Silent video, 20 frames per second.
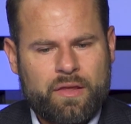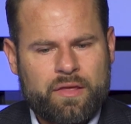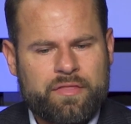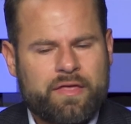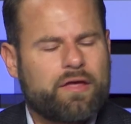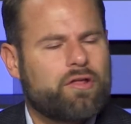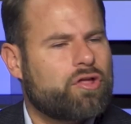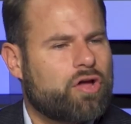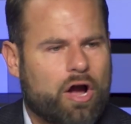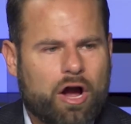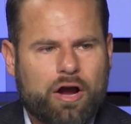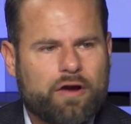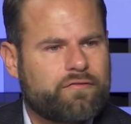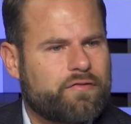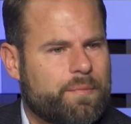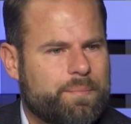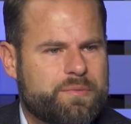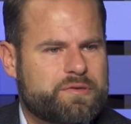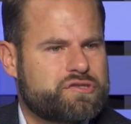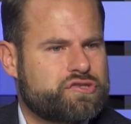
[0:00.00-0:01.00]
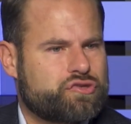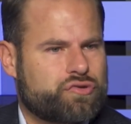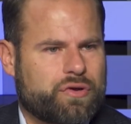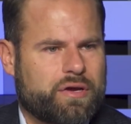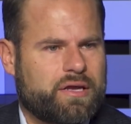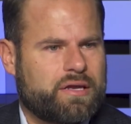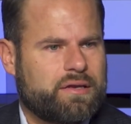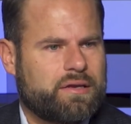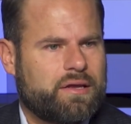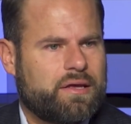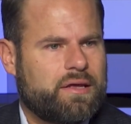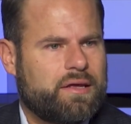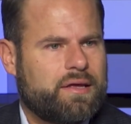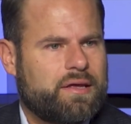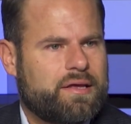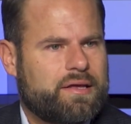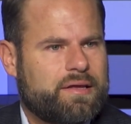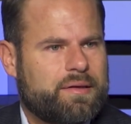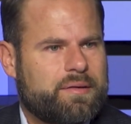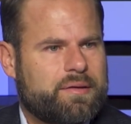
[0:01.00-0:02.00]
they'll carve up a street,
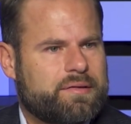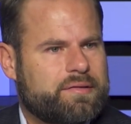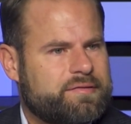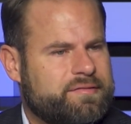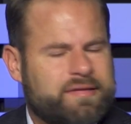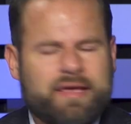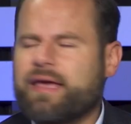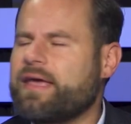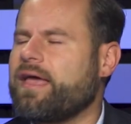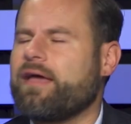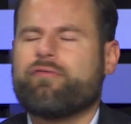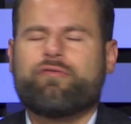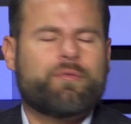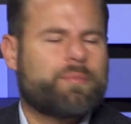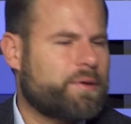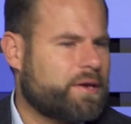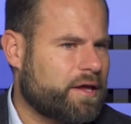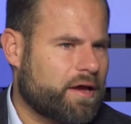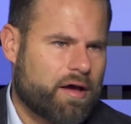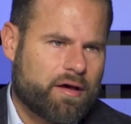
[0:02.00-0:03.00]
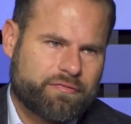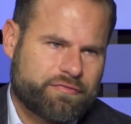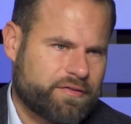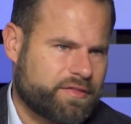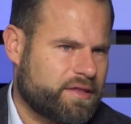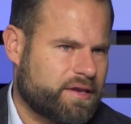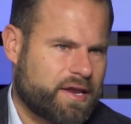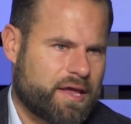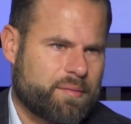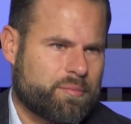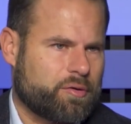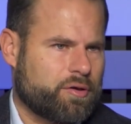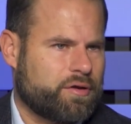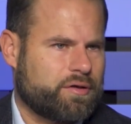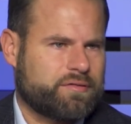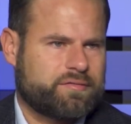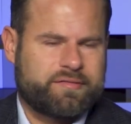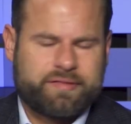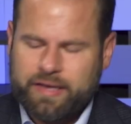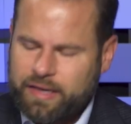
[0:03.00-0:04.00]
tick everybody off in the
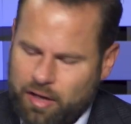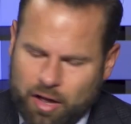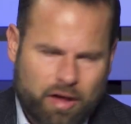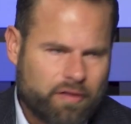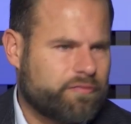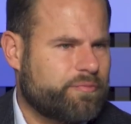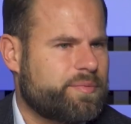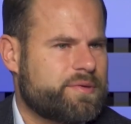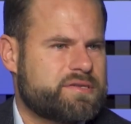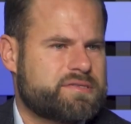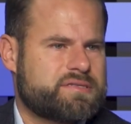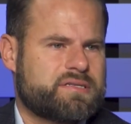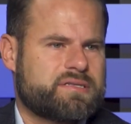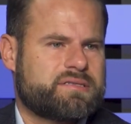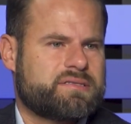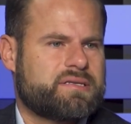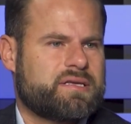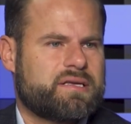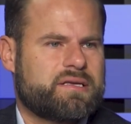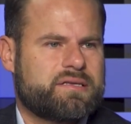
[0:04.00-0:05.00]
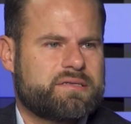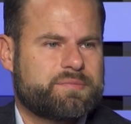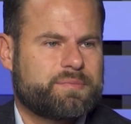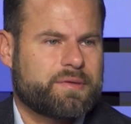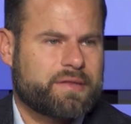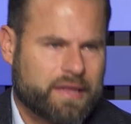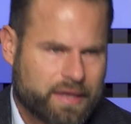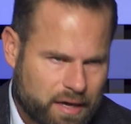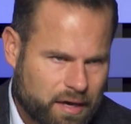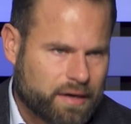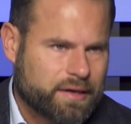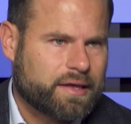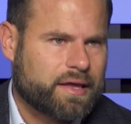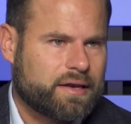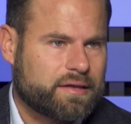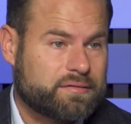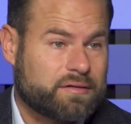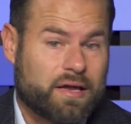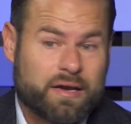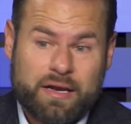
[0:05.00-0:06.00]
neighborhood, tick off businesses, but they got to
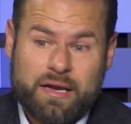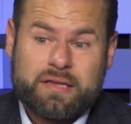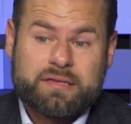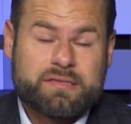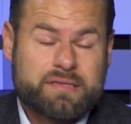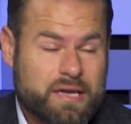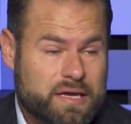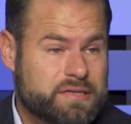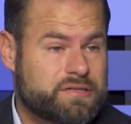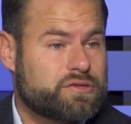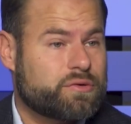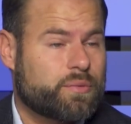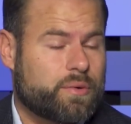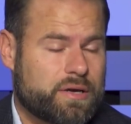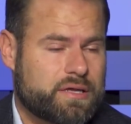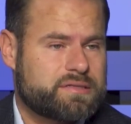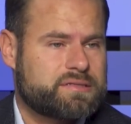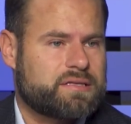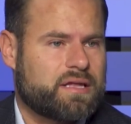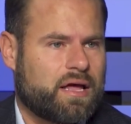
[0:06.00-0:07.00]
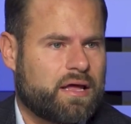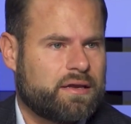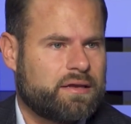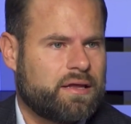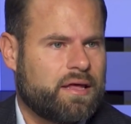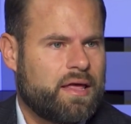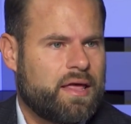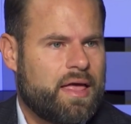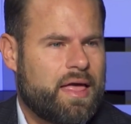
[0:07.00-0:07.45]
get it done, and it's nicer when it's done.